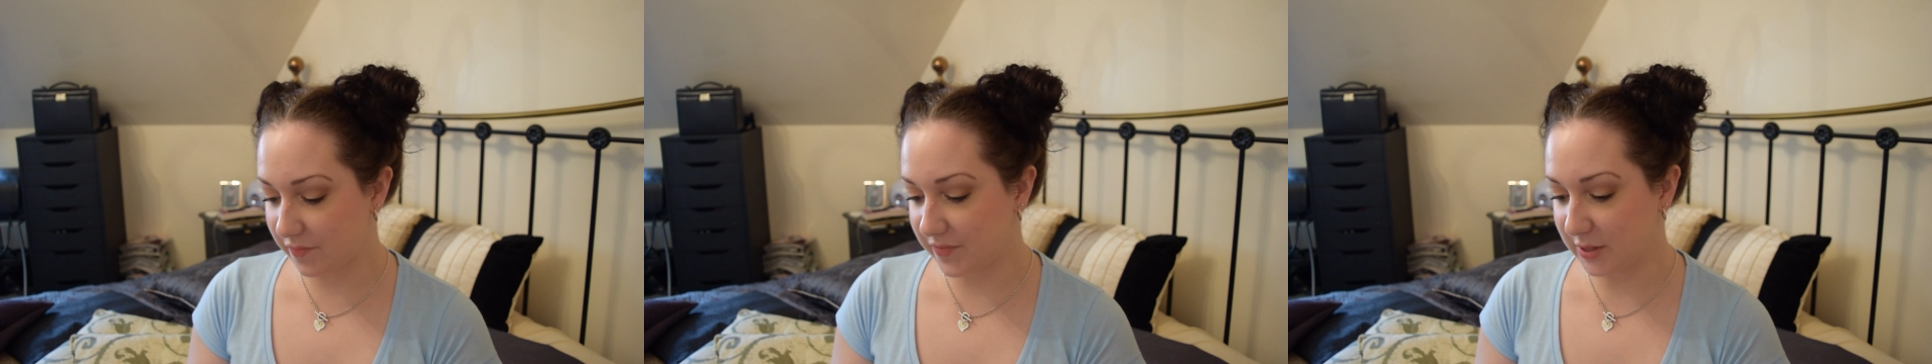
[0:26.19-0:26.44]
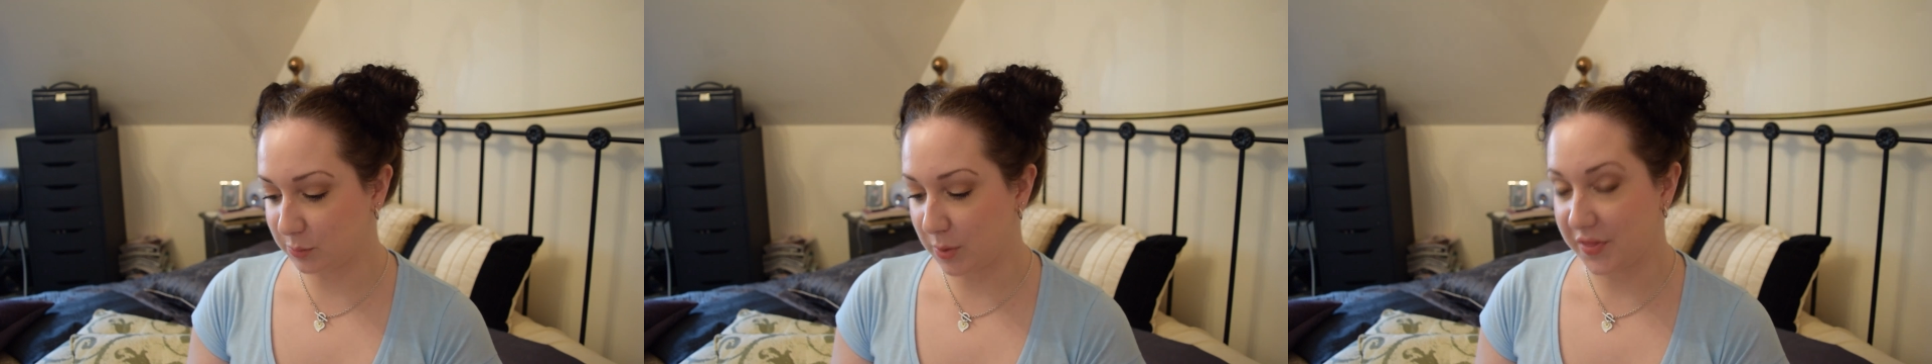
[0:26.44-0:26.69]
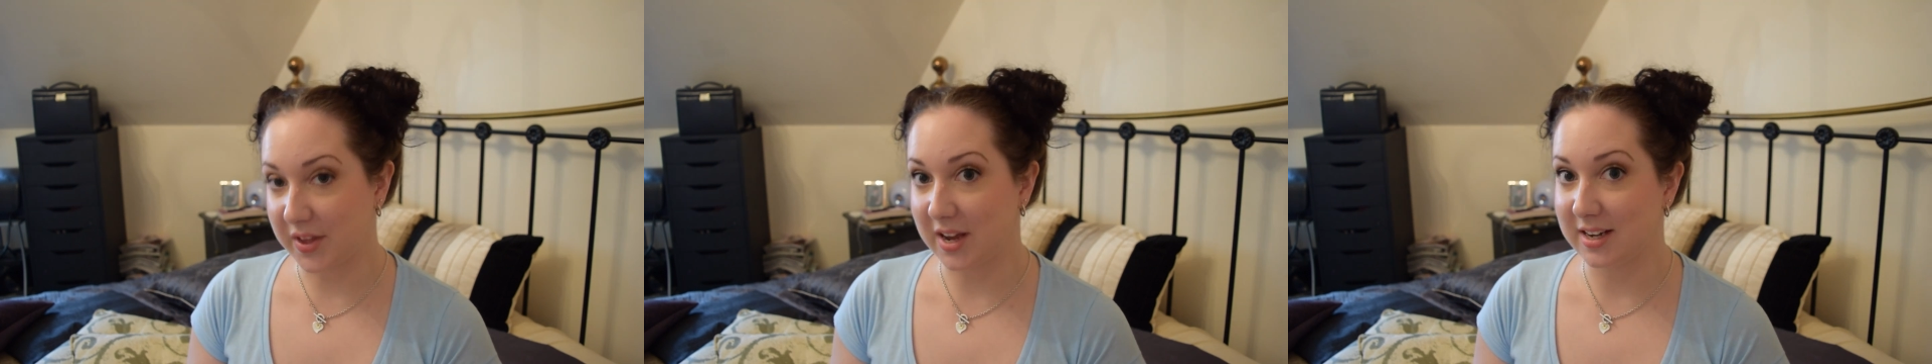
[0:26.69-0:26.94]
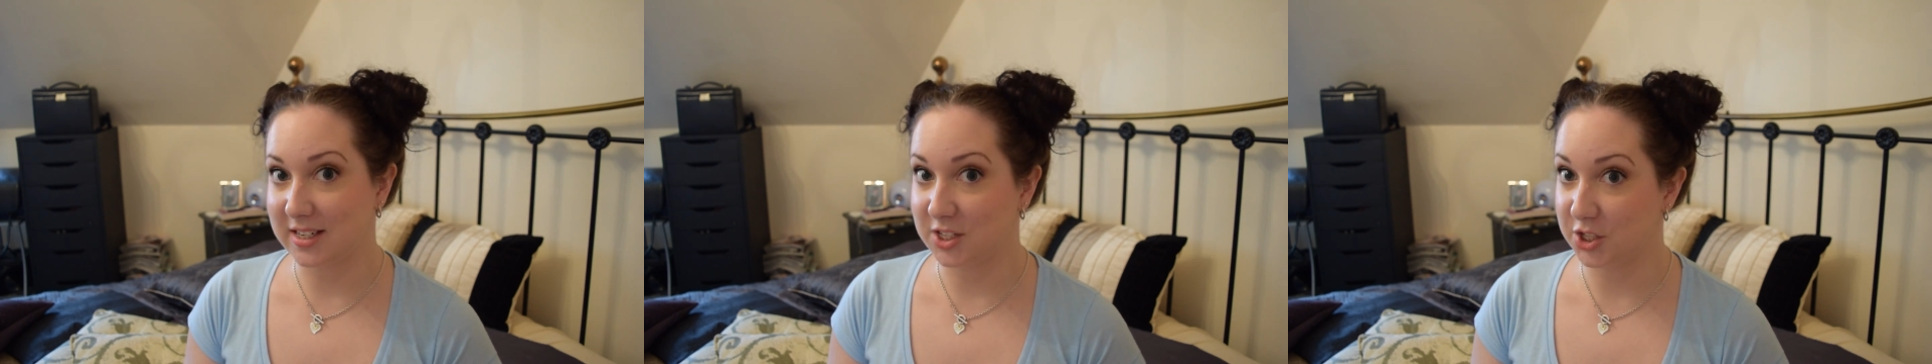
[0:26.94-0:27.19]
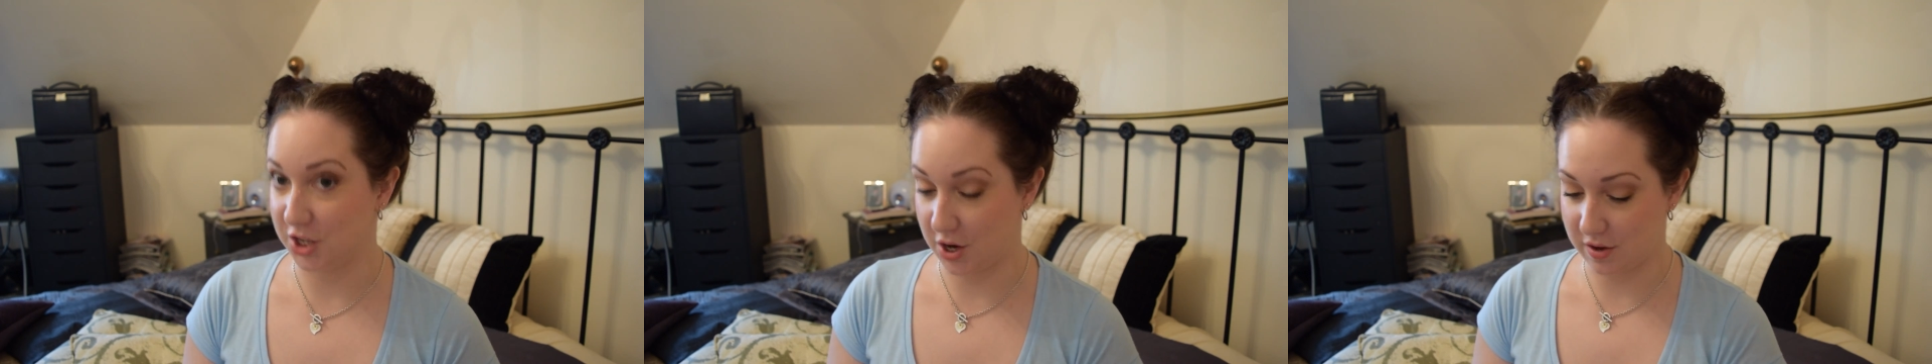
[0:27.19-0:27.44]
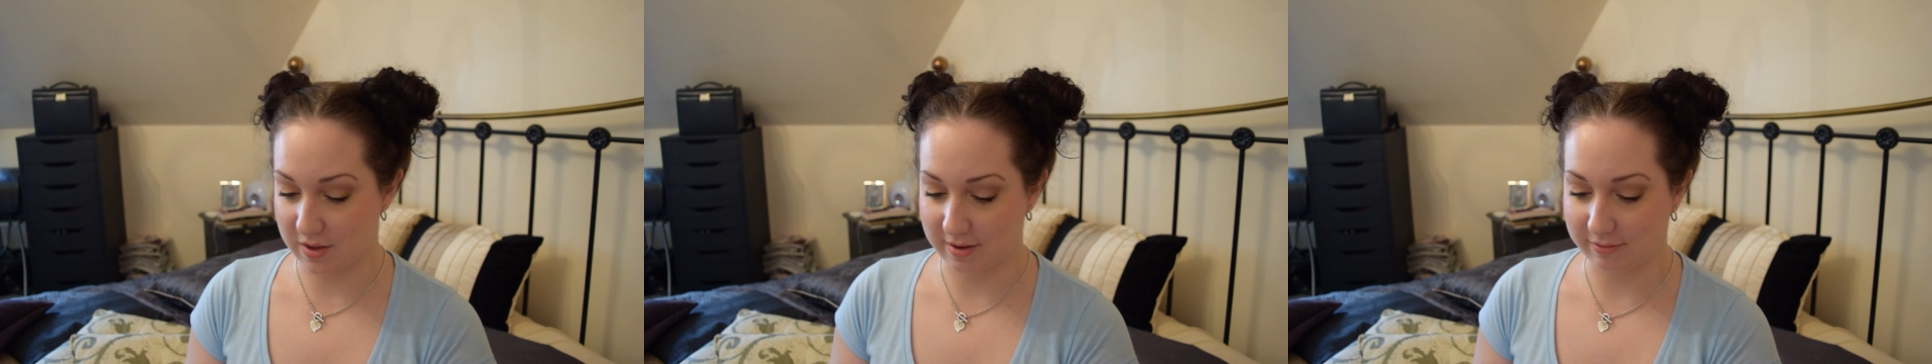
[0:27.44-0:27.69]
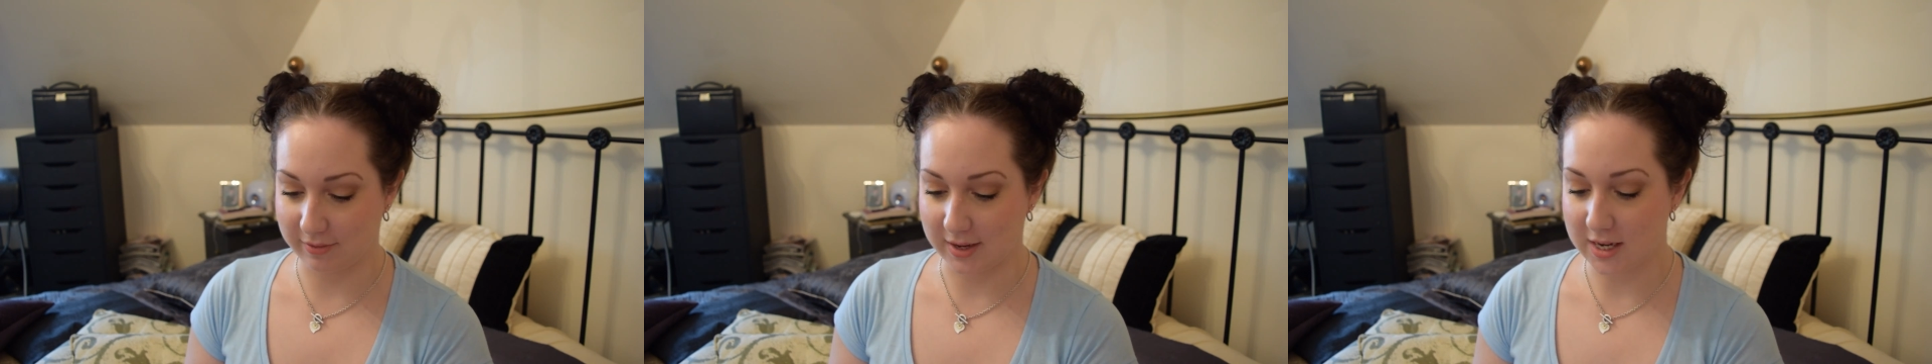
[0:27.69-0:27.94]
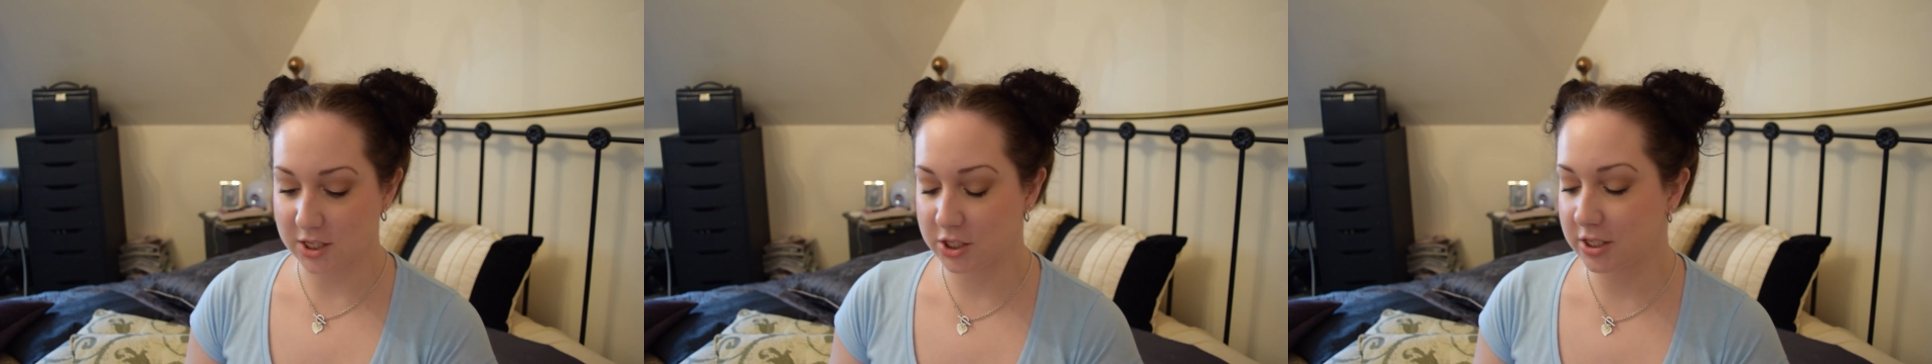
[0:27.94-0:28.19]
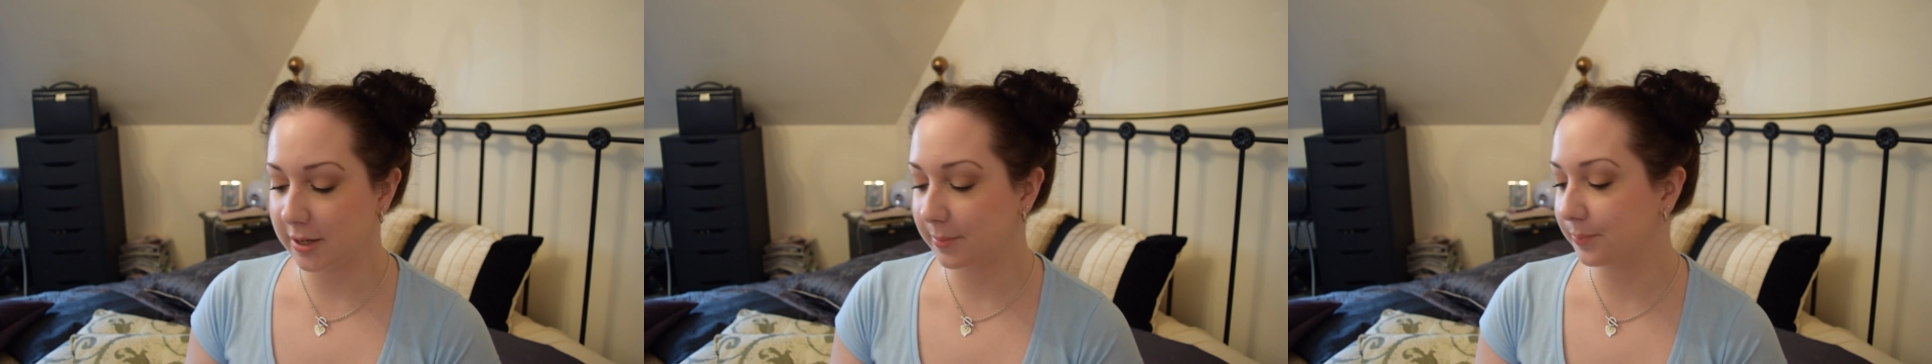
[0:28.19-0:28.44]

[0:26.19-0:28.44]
there's one thing I need to show you that I finished.